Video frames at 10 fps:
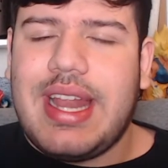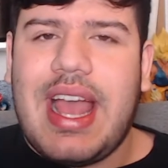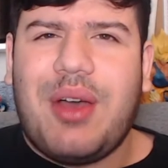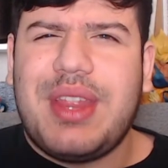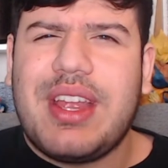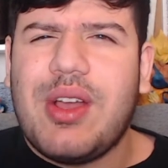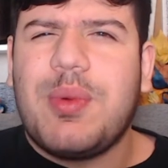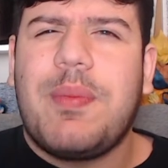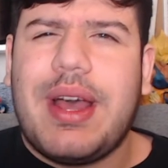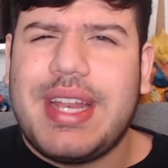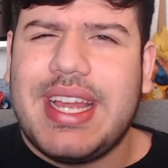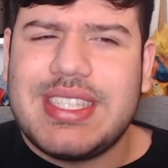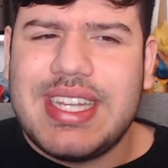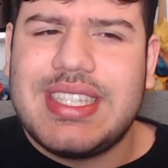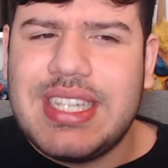and how they go about
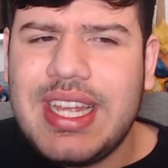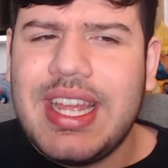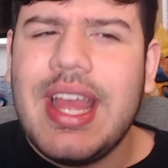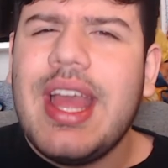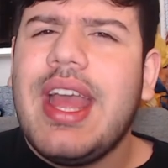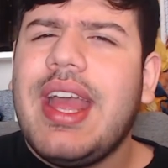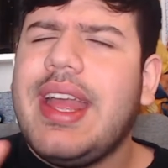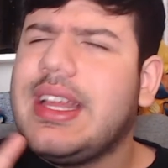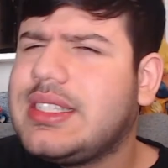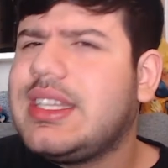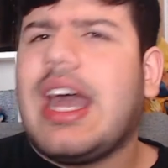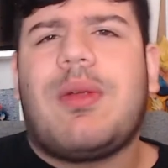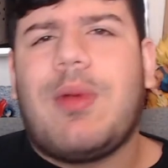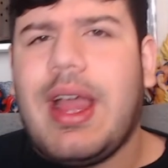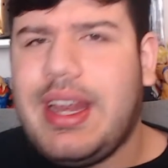SAT is
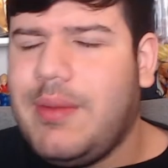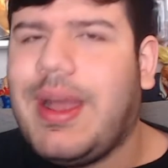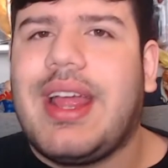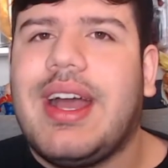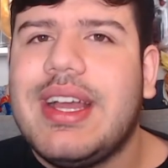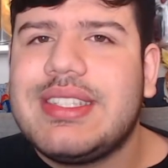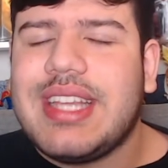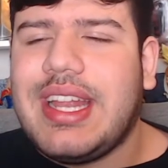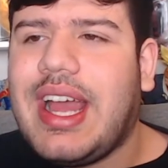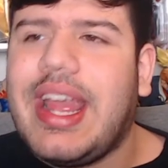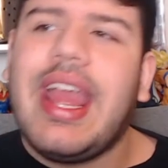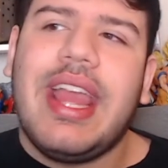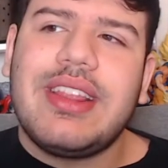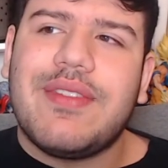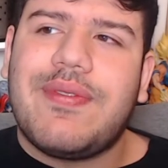not right in my eyes. And I
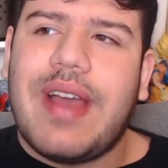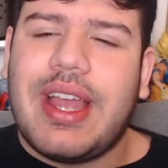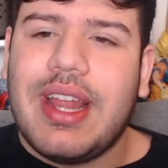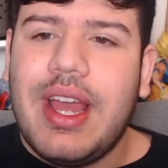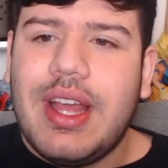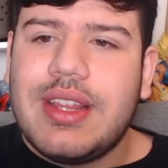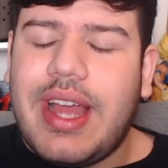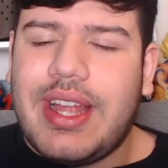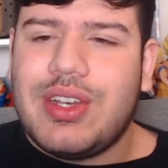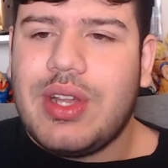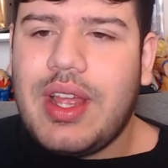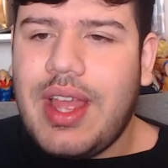hate the fact that